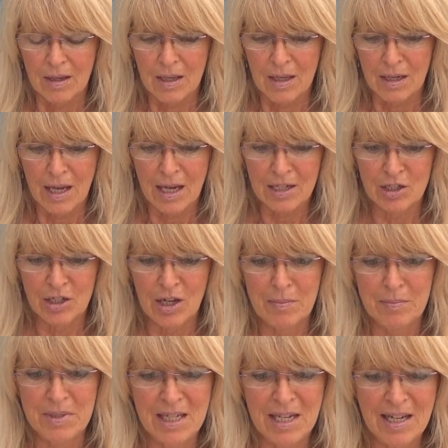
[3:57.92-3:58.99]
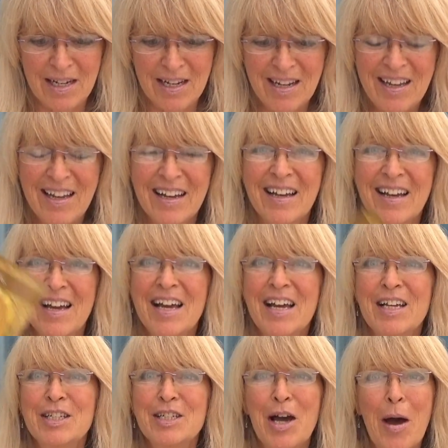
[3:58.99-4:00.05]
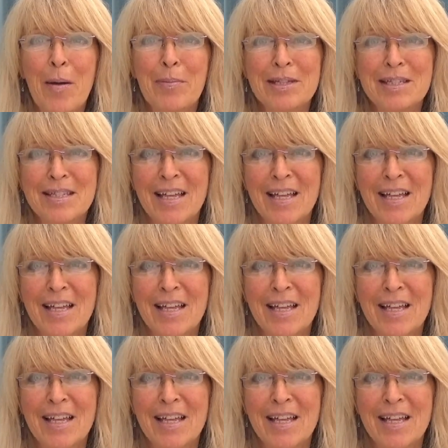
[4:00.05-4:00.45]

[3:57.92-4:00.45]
Ganesh comes in top and